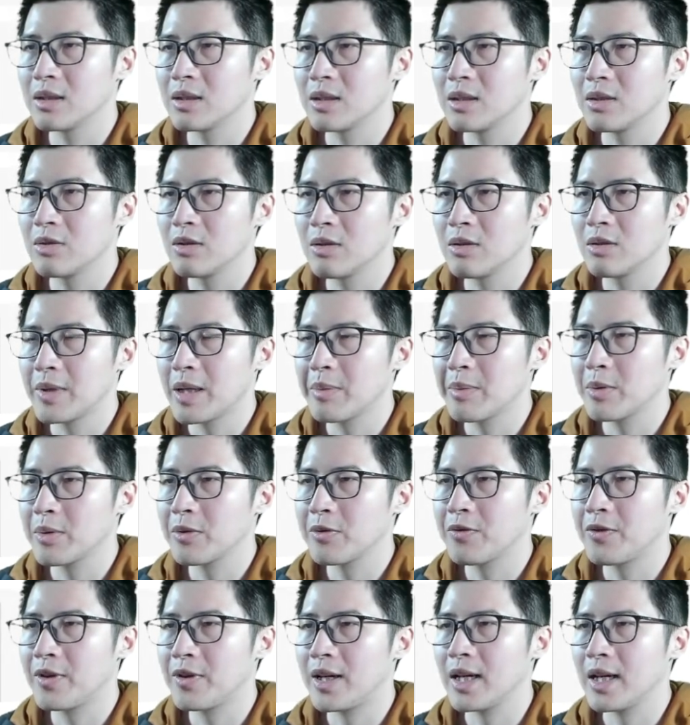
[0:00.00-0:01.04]
you will be able to
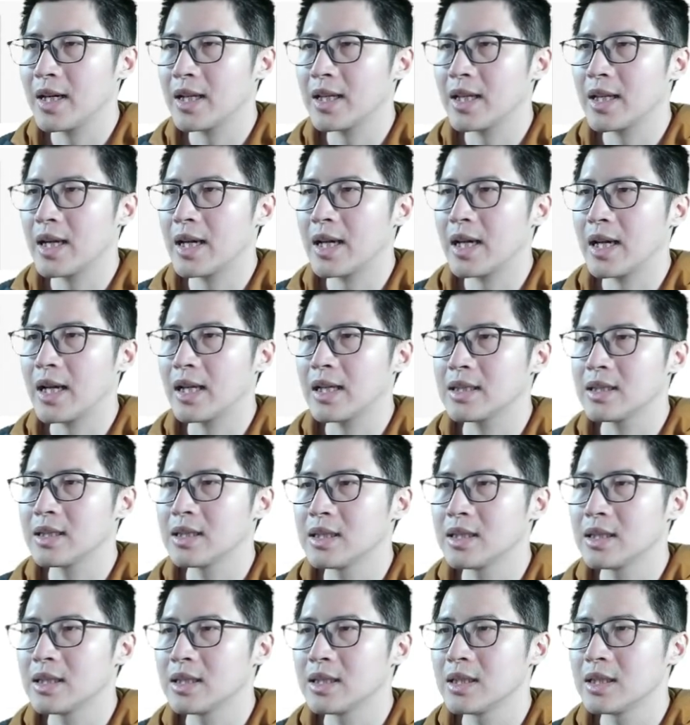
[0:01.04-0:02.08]
find that,
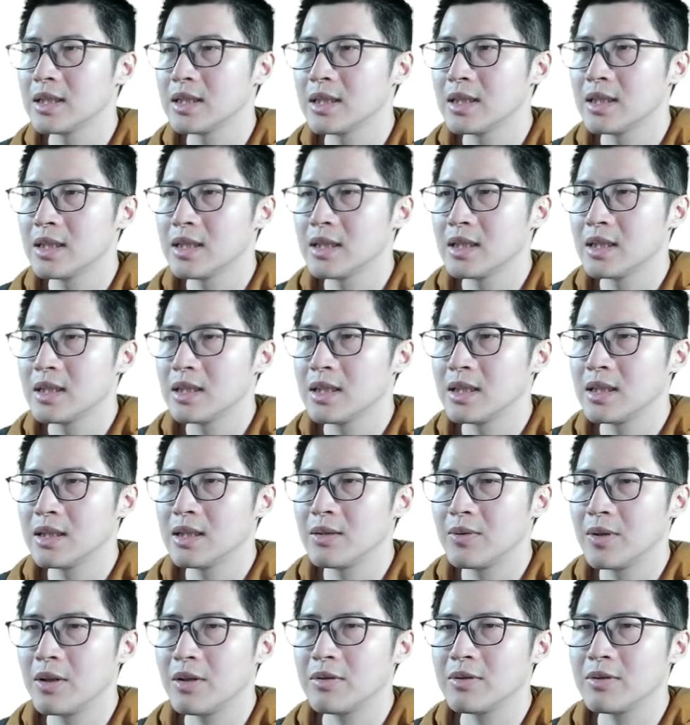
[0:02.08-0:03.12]

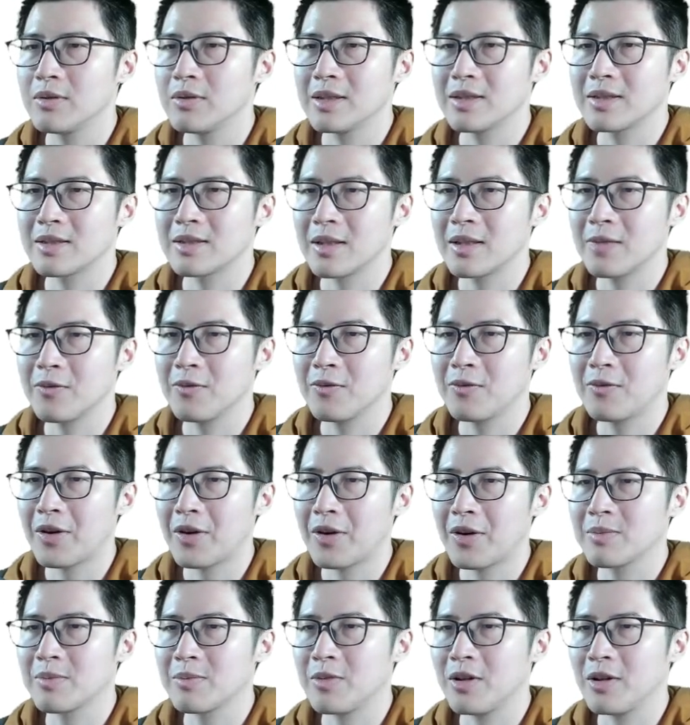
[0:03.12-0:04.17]
well, it's a very
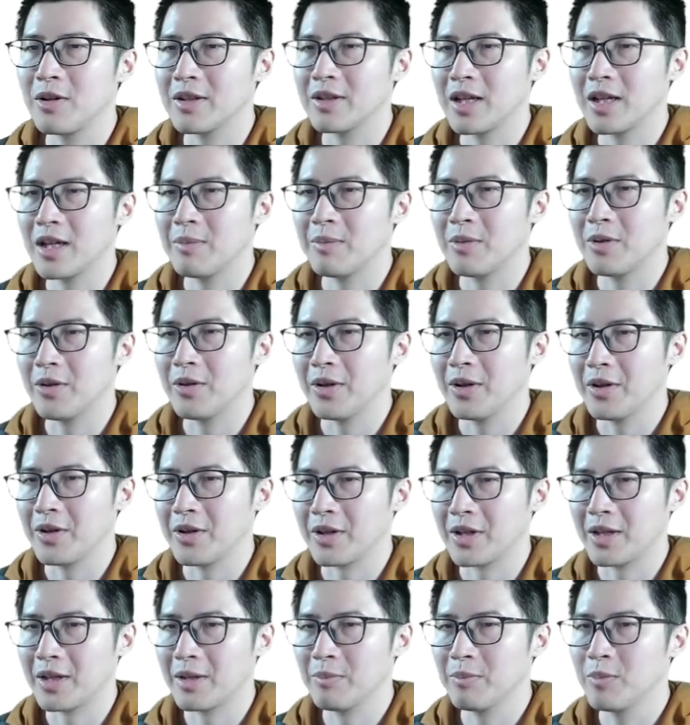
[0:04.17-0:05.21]
small number.
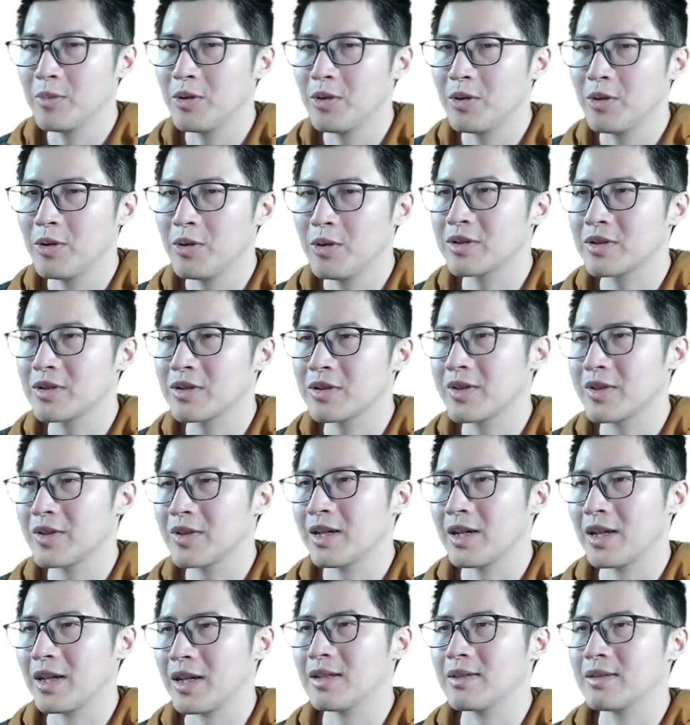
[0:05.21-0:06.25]
Most of the things are 0
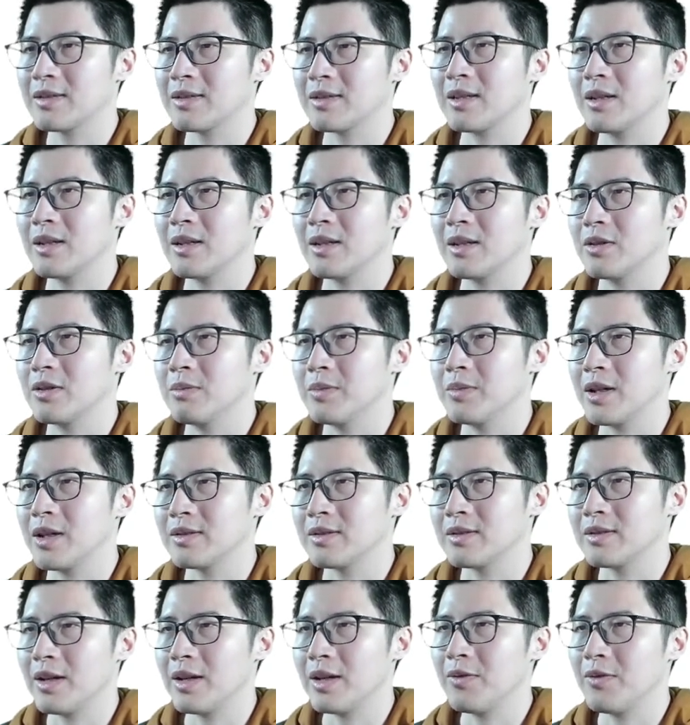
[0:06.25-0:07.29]
because they are very close to
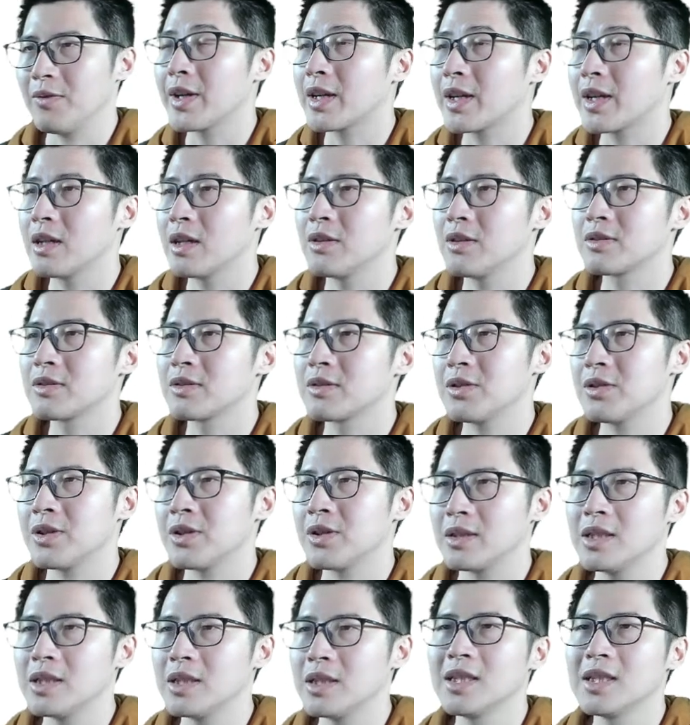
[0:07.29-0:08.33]
each other. That
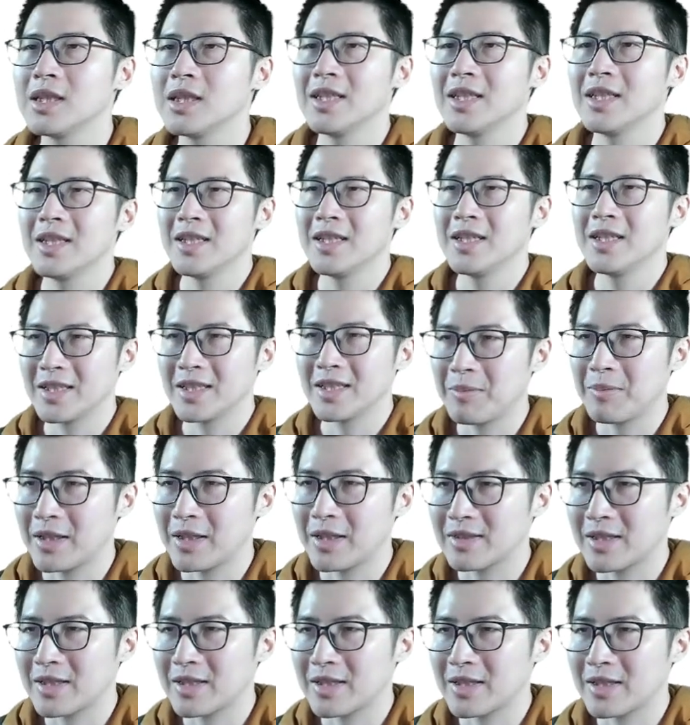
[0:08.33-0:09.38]
means that, yes,
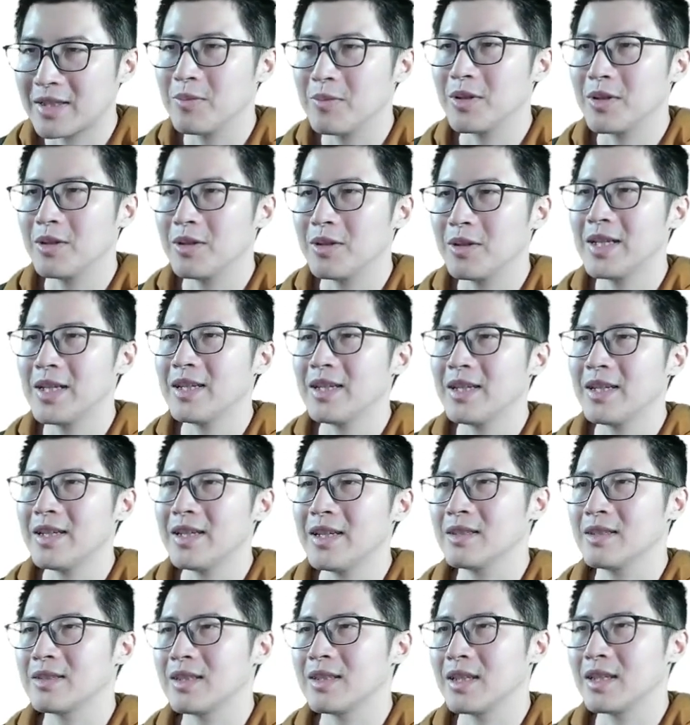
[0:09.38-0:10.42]
it's indeed
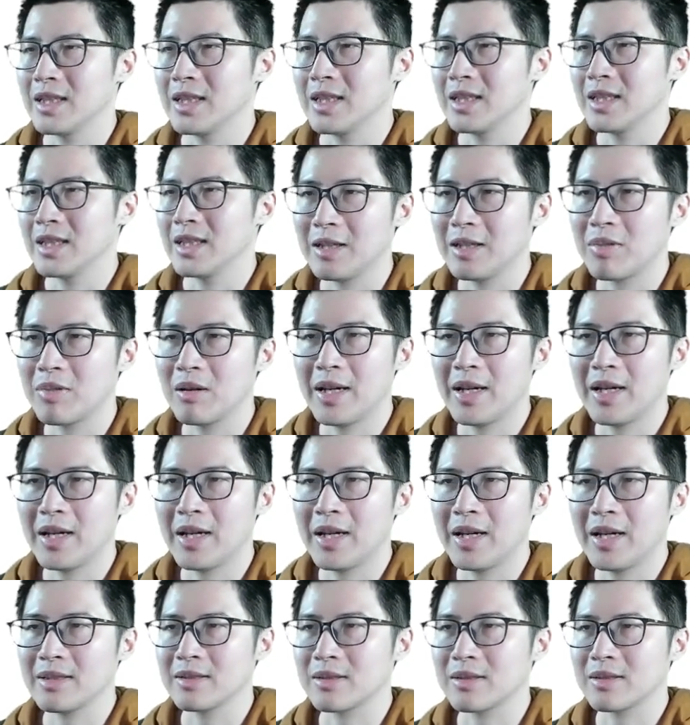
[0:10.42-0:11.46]
implementing things correctly.
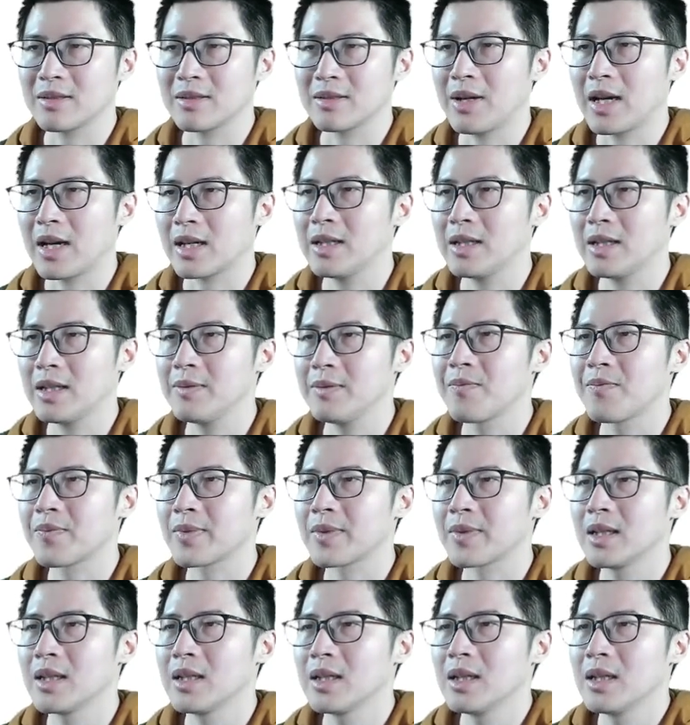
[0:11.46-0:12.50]

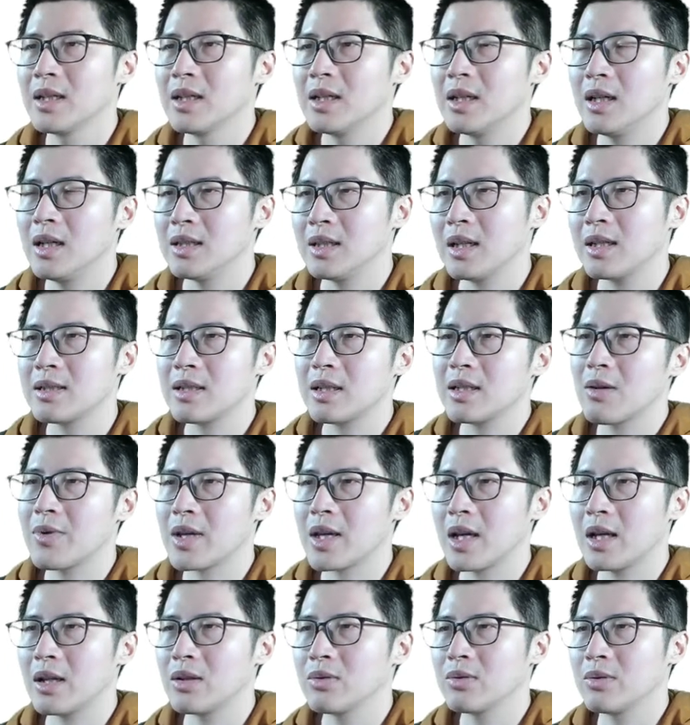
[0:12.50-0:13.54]
Another thing that we can
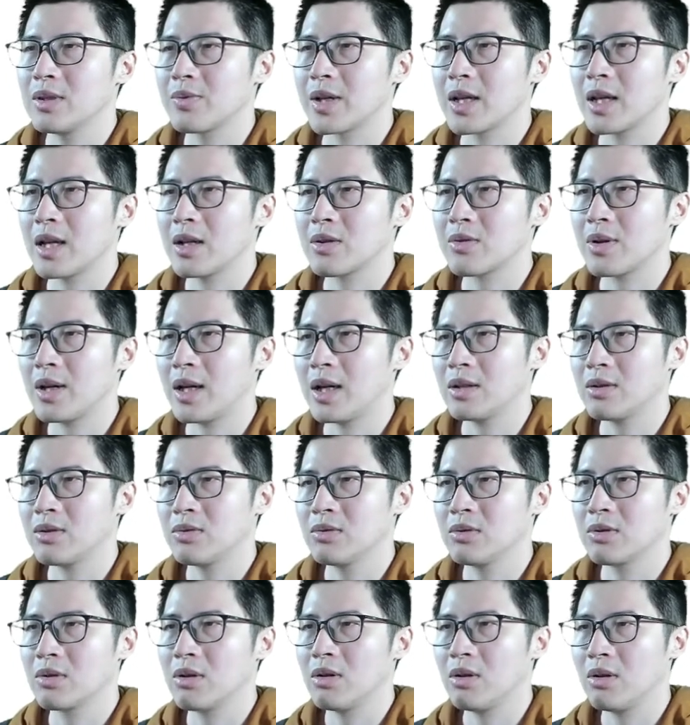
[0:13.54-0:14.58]
do is we can try
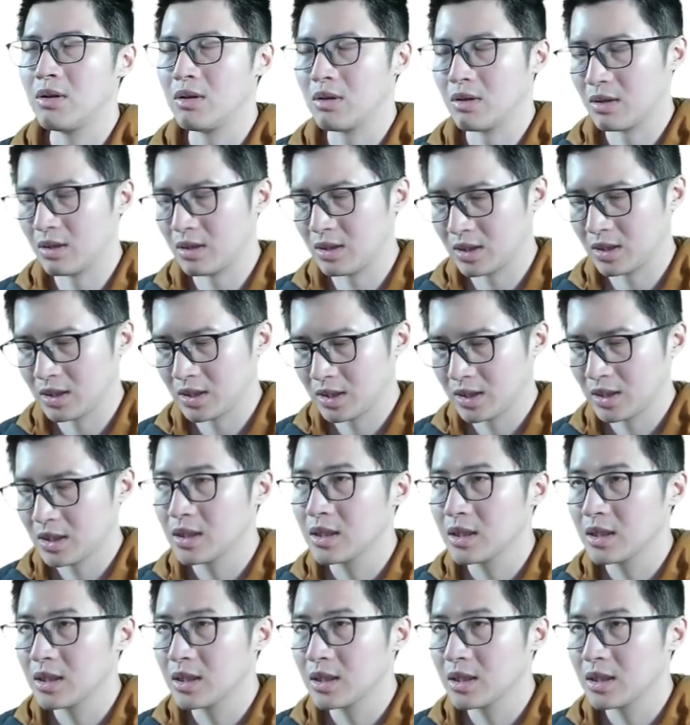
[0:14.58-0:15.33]
to call